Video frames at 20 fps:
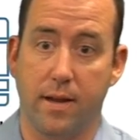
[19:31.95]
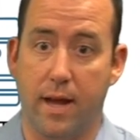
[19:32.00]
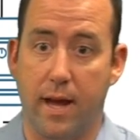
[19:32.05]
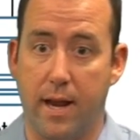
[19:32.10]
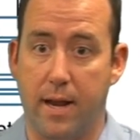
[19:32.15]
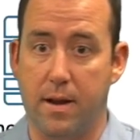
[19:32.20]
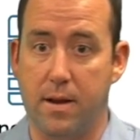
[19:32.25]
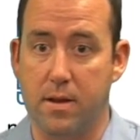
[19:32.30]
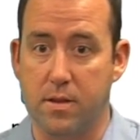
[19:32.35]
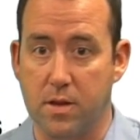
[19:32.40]

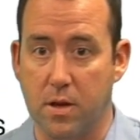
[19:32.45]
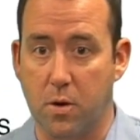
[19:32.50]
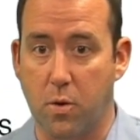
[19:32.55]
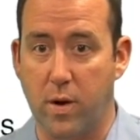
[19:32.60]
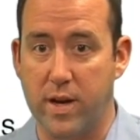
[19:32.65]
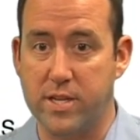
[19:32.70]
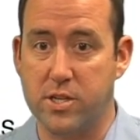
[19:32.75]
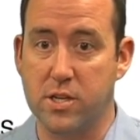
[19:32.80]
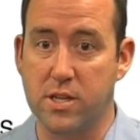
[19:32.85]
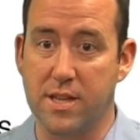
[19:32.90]
And the
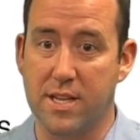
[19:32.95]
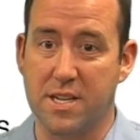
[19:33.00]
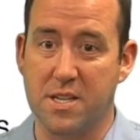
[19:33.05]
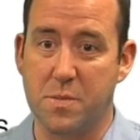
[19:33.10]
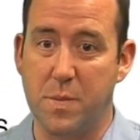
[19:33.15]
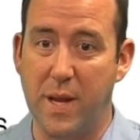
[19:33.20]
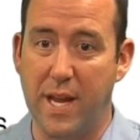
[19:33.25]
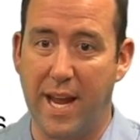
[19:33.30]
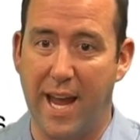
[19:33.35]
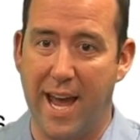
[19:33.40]
question that is
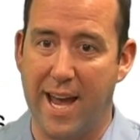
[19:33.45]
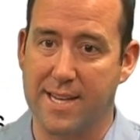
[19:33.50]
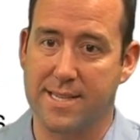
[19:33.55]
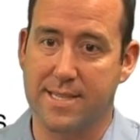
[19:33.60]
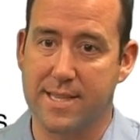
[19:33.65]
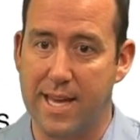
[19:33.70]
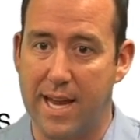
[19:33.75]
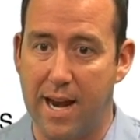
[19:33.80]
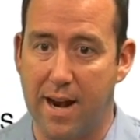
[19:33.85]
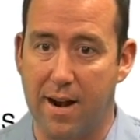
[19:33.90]
being
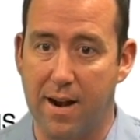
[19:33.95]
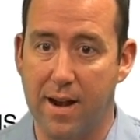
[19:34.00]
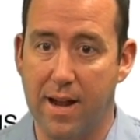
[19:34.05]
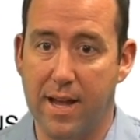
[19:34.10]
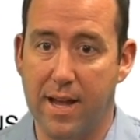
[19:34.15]
asked there